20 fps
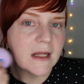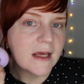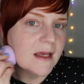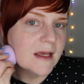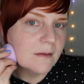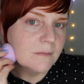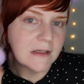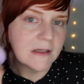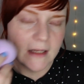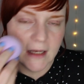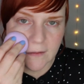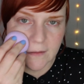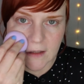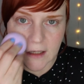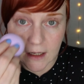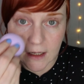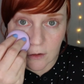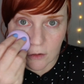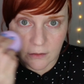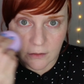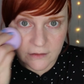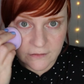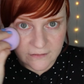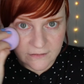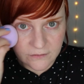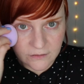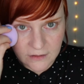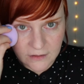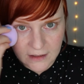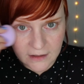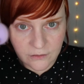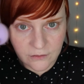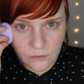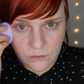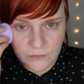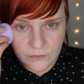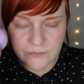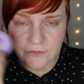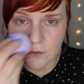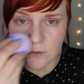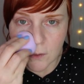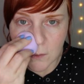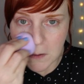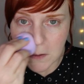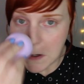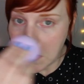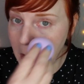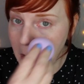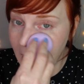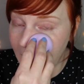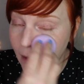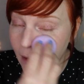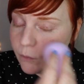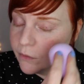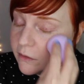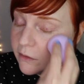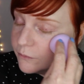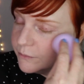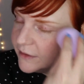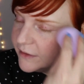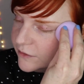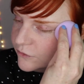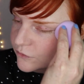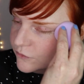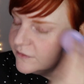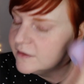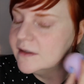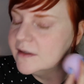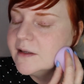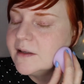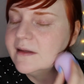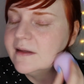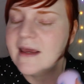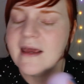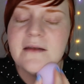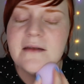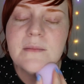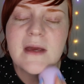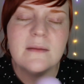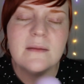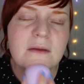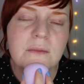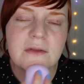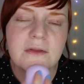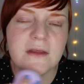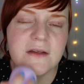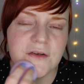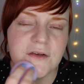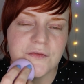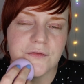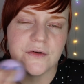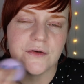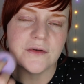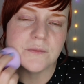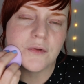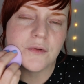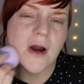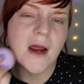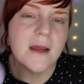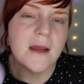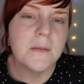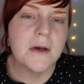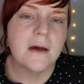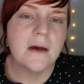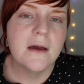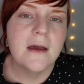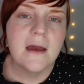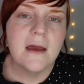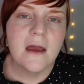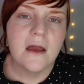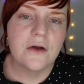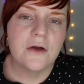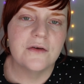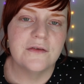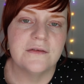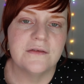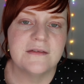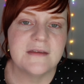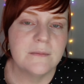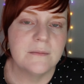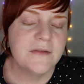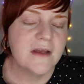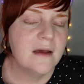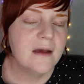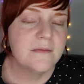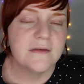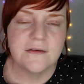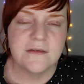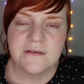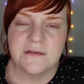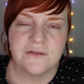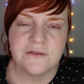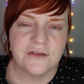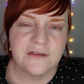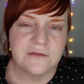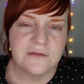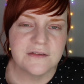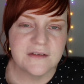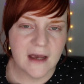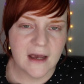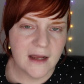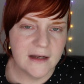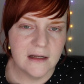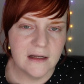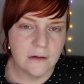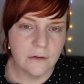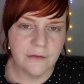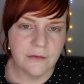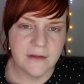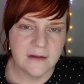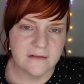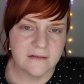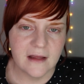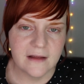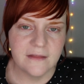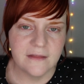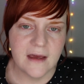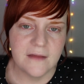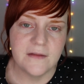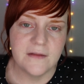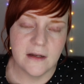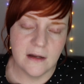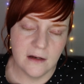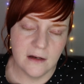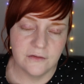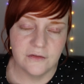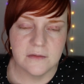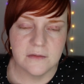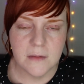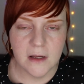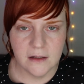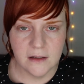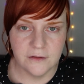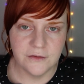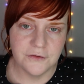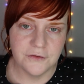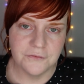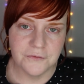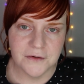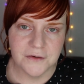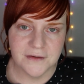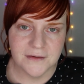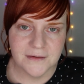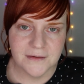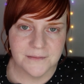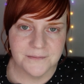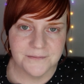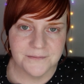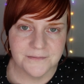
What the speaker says: I am glad that I got it, and also I will be using it again, maybe with a different primer, because sometimes it's just tiny little things like that that actually make a difference.